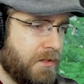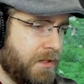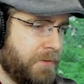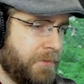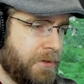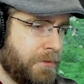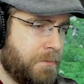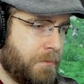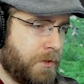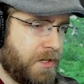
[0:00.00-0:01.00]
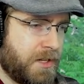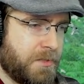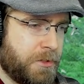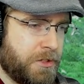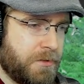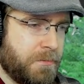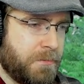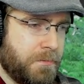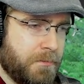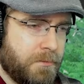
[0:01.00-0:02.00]
In a few more days, we should
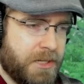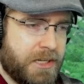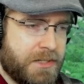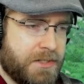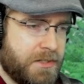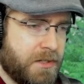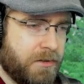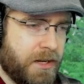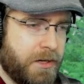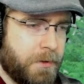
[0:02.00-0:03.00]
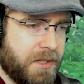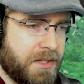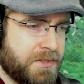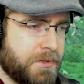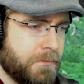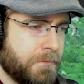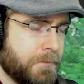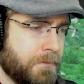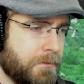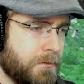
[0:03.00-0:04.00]
be at Grand Noah Castle.
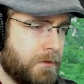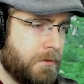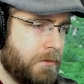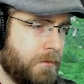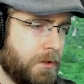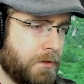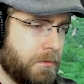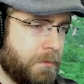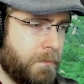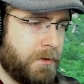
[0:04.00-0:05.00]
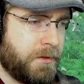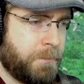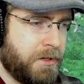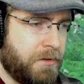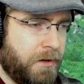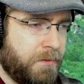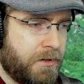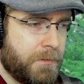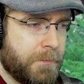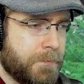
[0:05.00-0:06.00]
Whoa, what a pretty
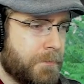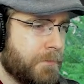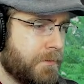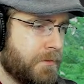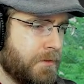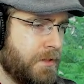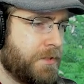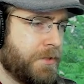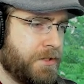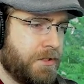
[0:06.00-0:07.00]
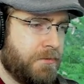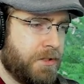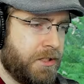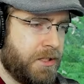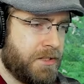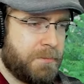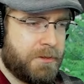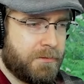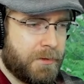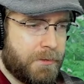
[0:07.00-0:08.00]
river. This region really is
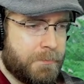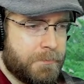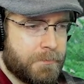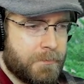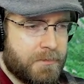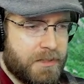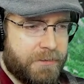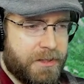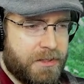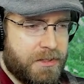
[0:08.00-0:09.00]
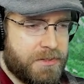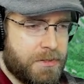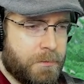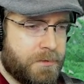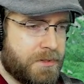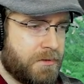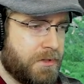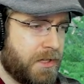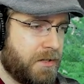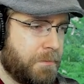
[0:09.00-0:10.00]
beautiful. Everything looks so
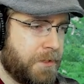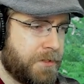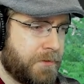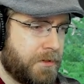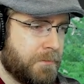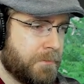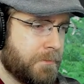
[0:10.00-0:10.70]
serene and peaceful.